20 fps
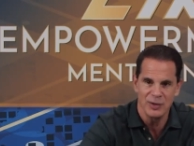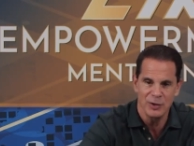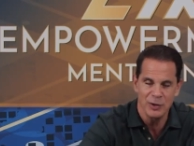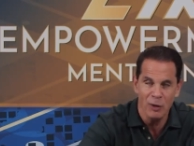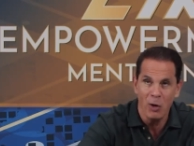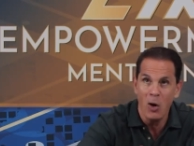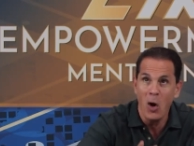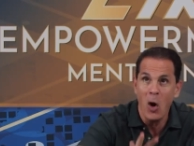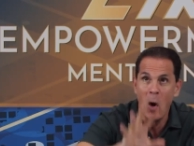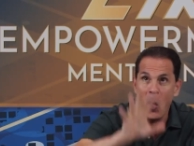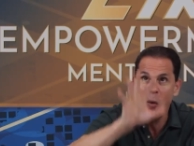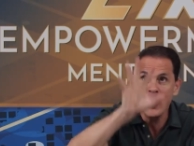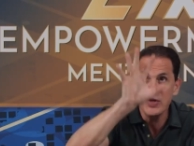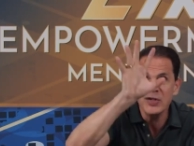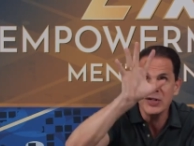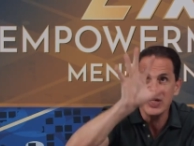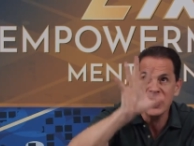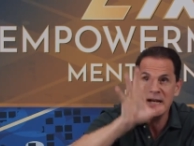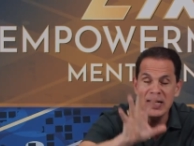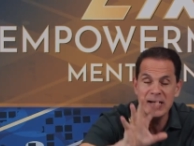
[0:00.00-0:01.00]
You're
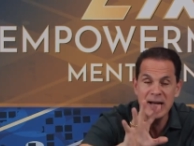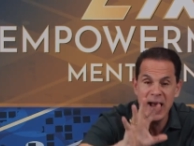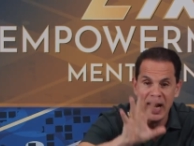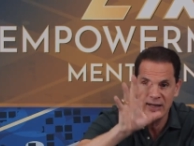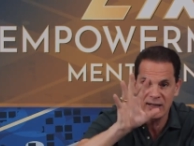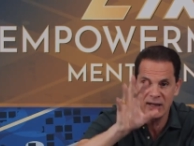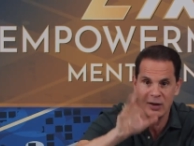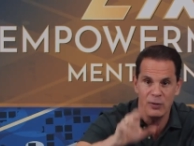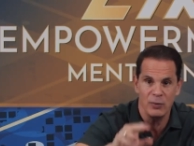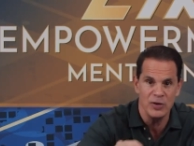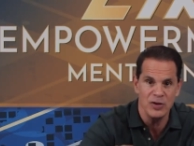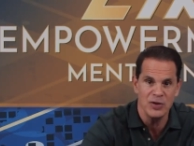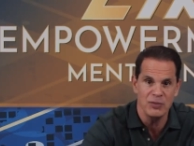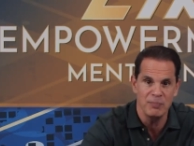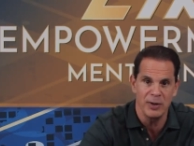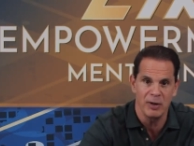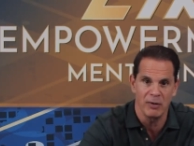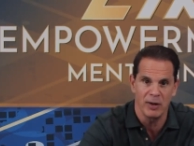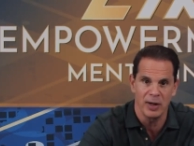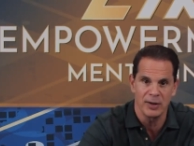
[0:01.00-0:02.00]
always connected with
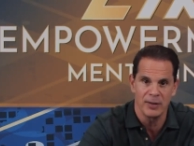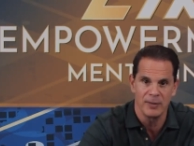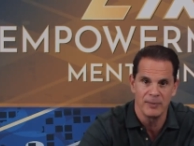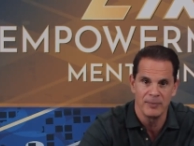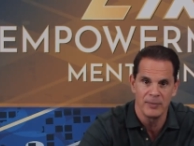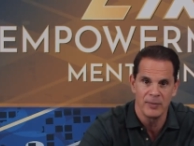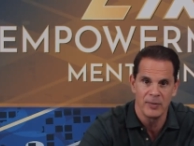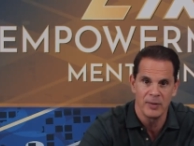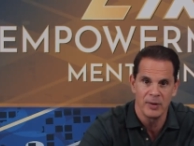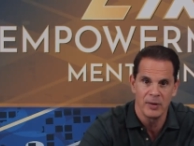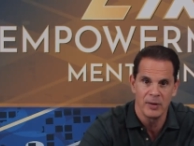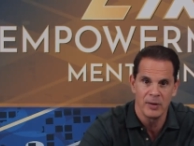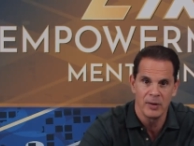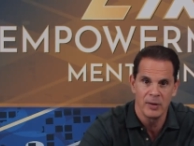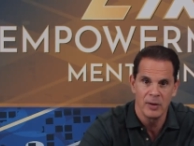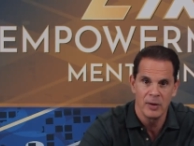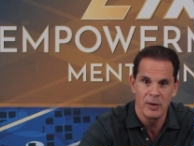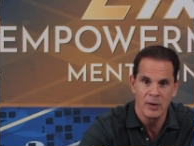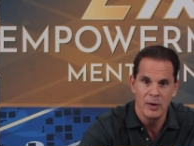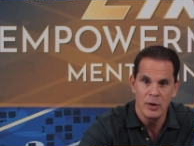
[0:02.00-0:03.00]
spirit.
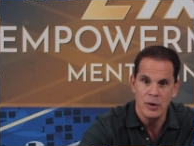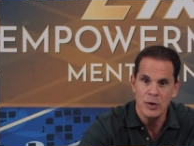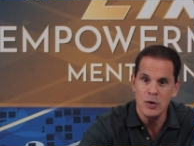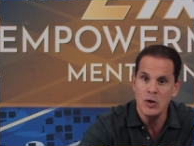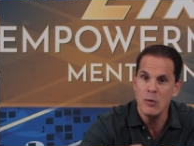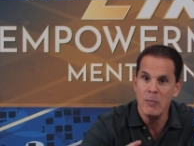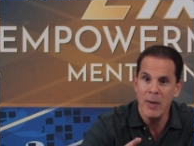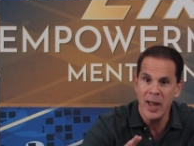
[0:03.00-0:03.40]
You